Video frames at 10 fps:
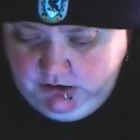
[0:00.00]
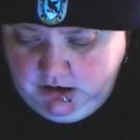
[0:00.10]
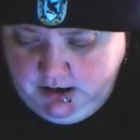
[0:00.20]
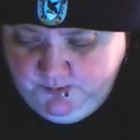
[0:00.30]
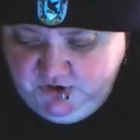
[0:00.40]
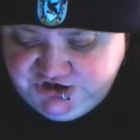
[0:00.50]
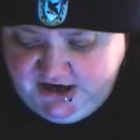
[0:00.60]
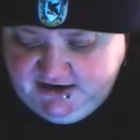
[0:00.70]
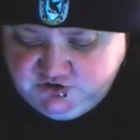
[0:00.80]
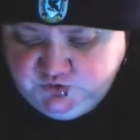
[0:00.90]
Um, which
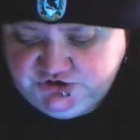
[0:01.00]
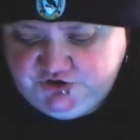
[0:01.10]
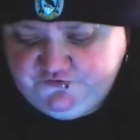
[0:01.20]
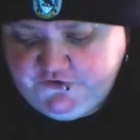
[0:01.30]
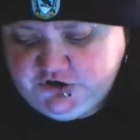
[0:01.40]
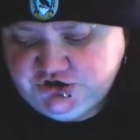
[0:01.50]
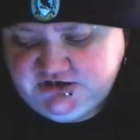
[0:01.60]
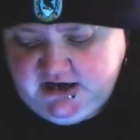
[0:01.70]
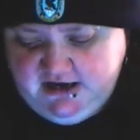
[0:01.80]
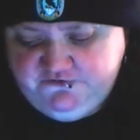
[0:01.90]
house was your first
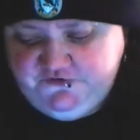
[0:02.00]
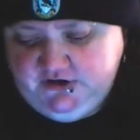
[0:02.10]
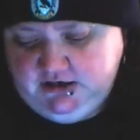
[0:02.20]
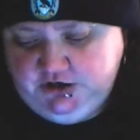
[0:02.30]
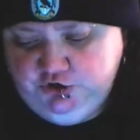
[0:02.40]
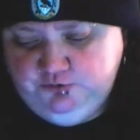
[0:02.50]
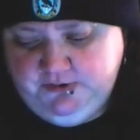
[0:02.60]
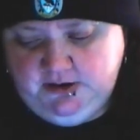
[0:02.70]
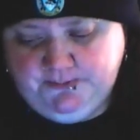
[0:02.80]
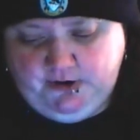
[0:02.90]
gut feeling you'd
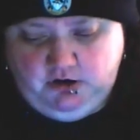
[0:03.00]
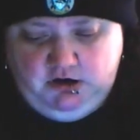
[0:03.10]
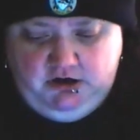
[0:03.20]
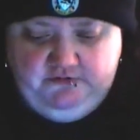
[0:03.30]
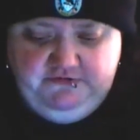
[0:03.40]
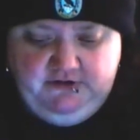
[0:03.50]
be a part of?